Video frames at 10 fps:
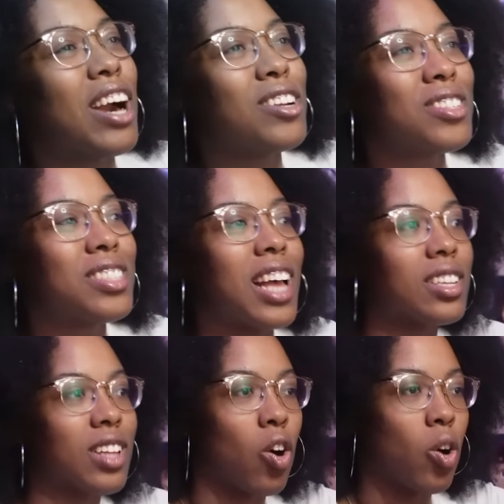he
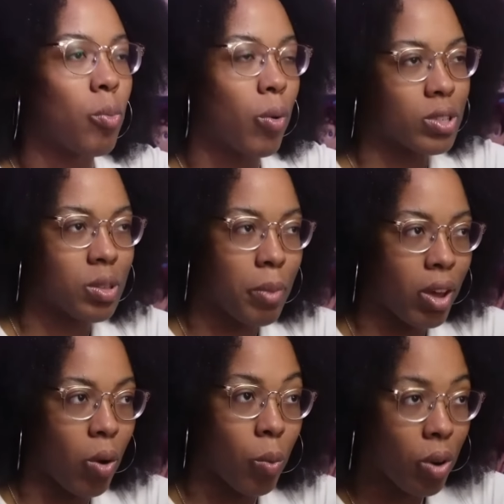understands that homeboy wants to
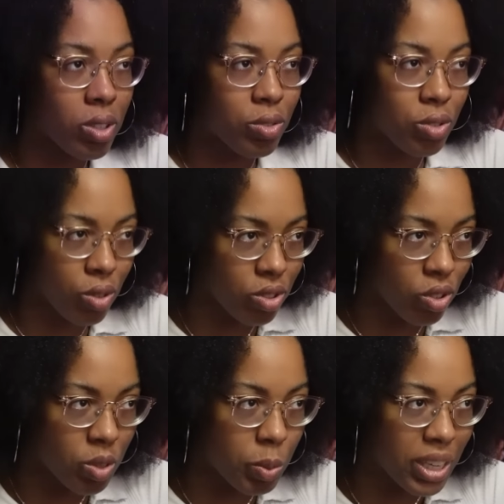make a world of
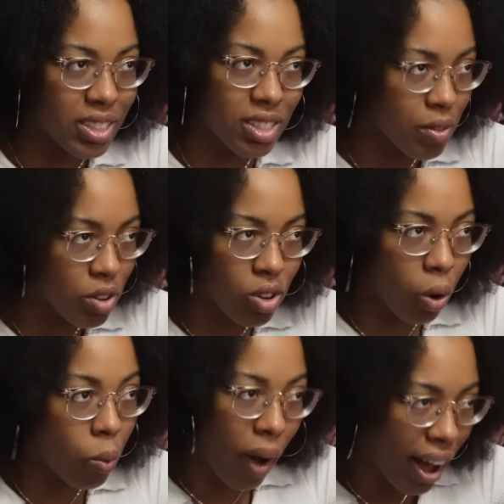sorcerers, but he doesn't even
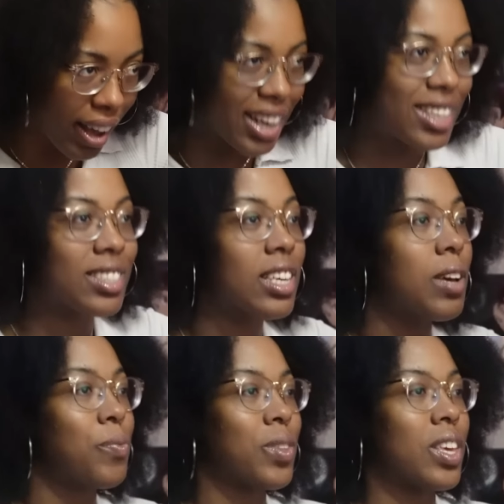know why. Like, does
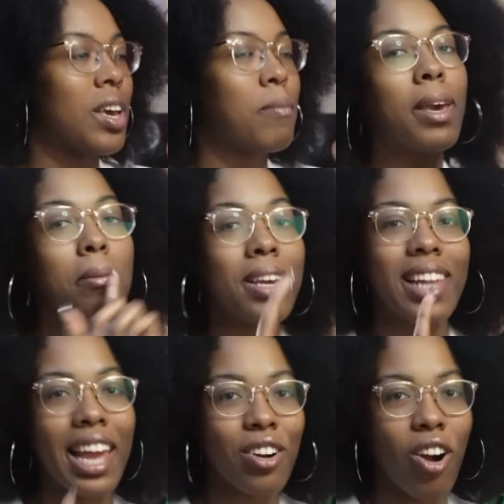he? Maybe
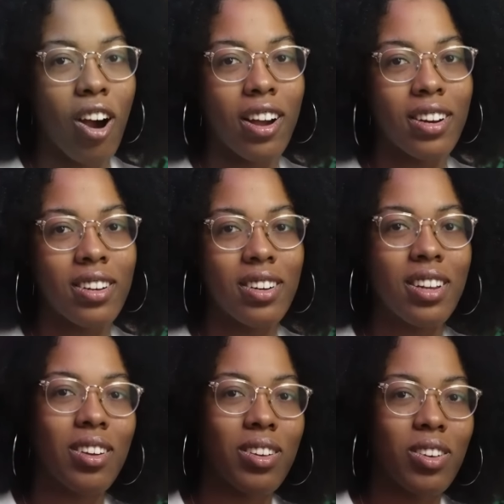later on,
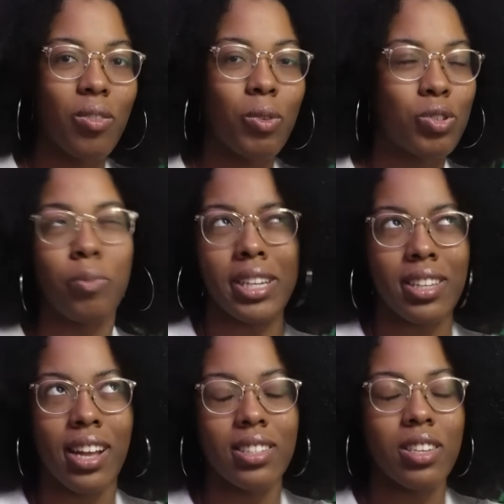which would make
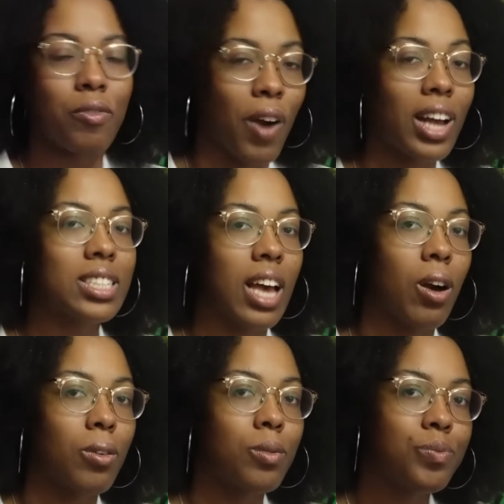sense. He finds
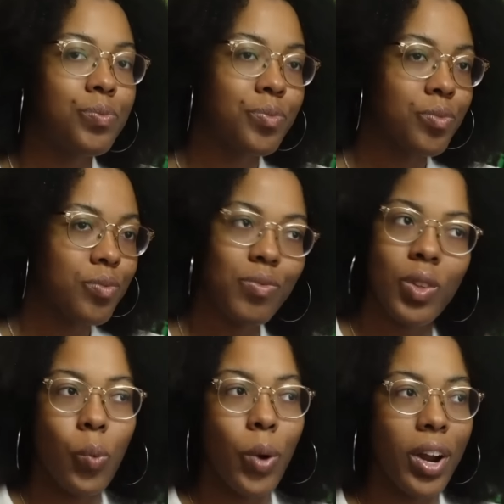out
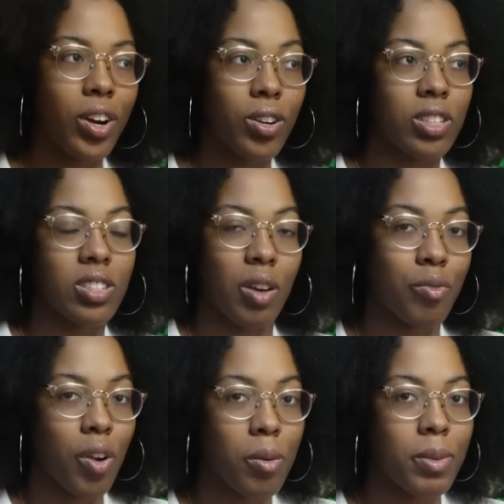where curses
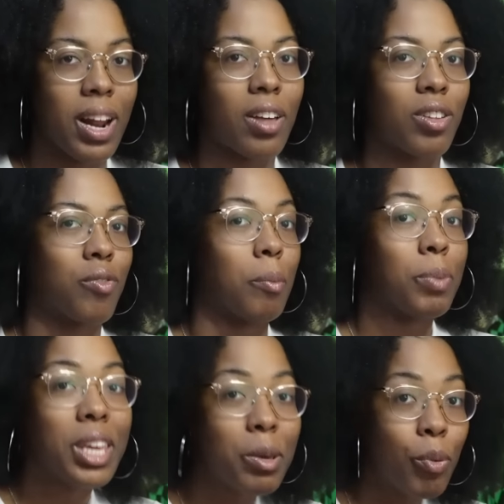come from and how they're from
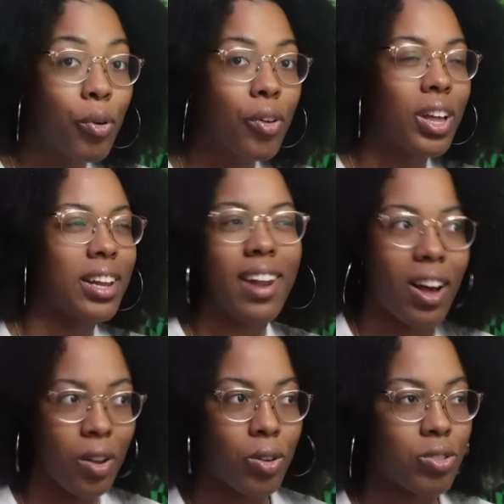people and
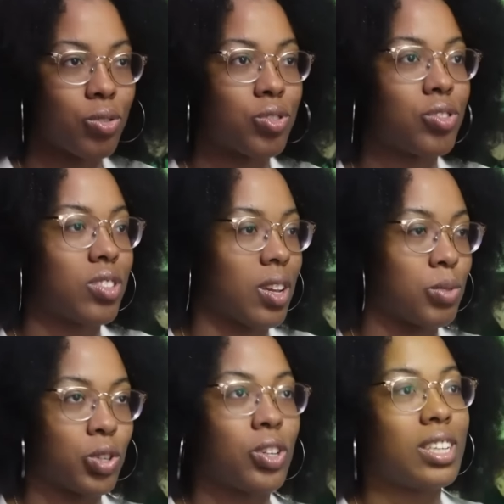not at all sorcerers. Like,
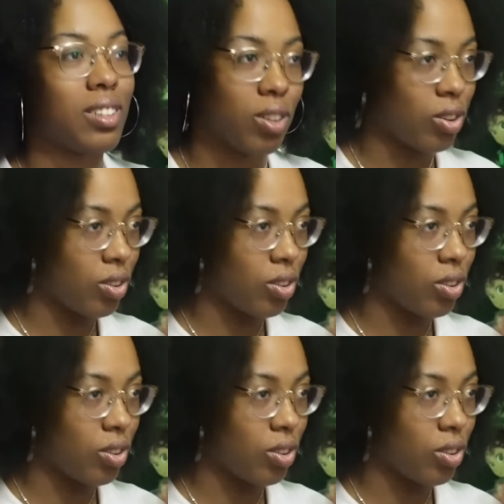I'm sure he